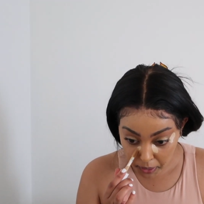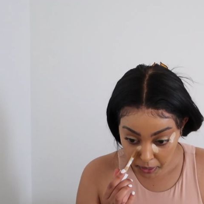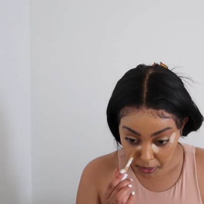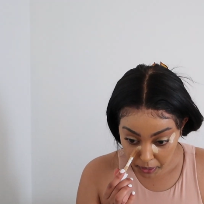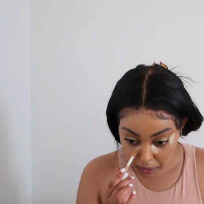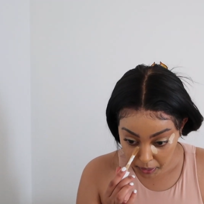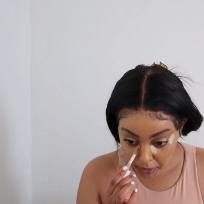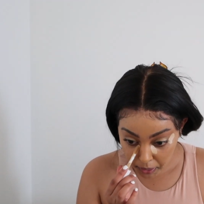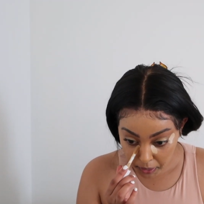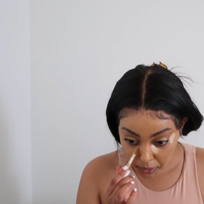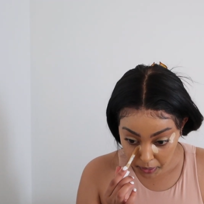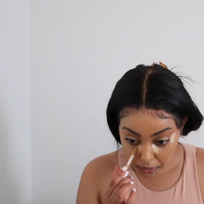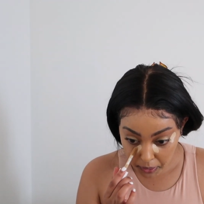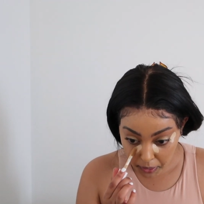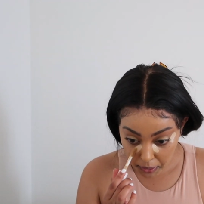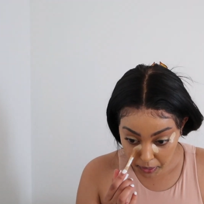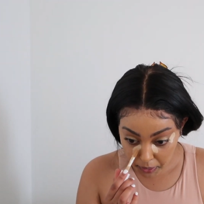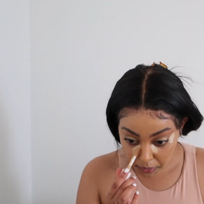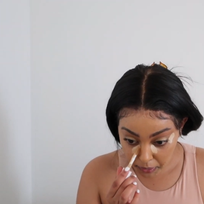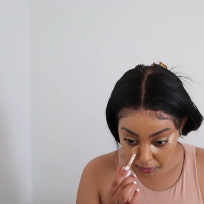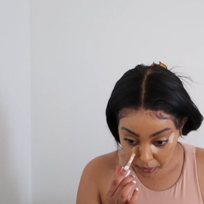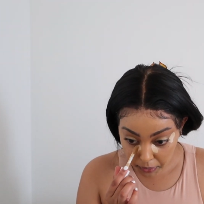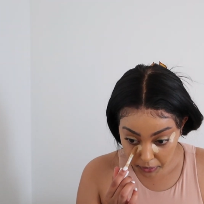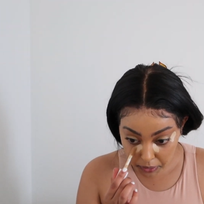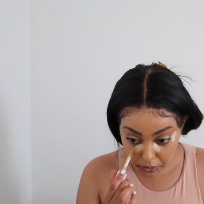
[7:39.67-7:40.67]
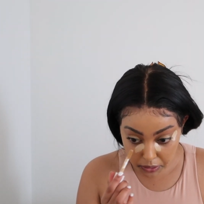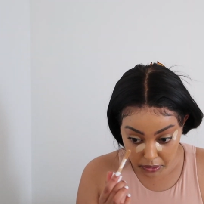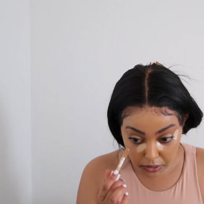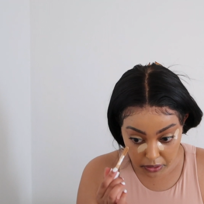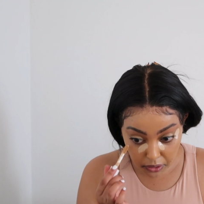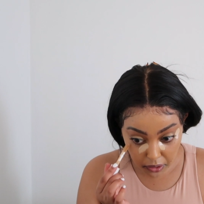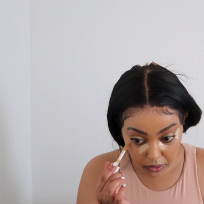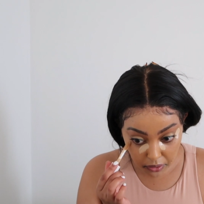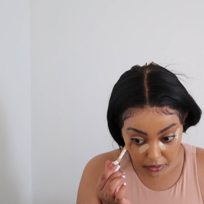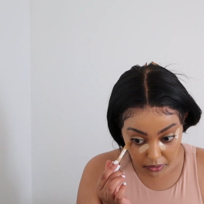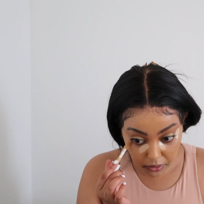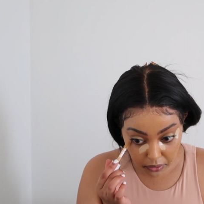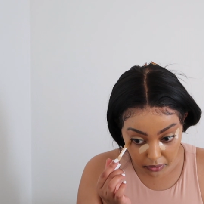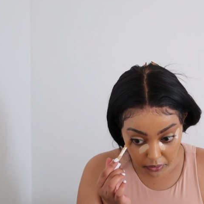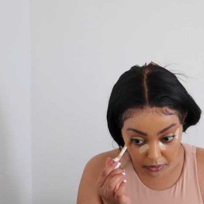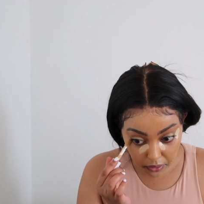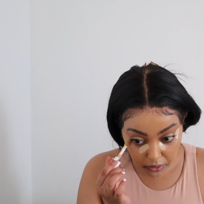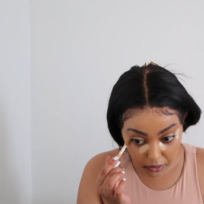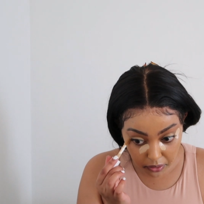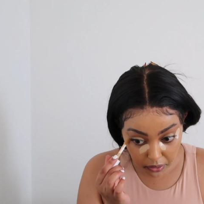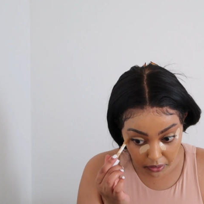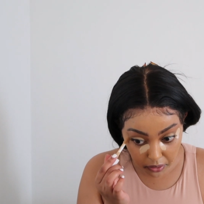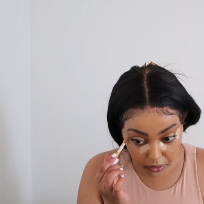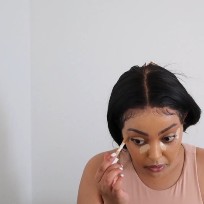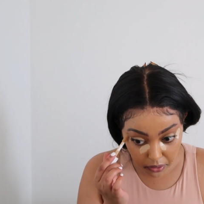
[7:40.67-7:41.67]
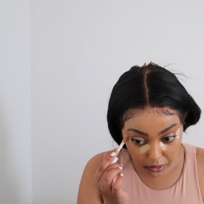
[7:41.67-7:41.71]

I think this is how they do it.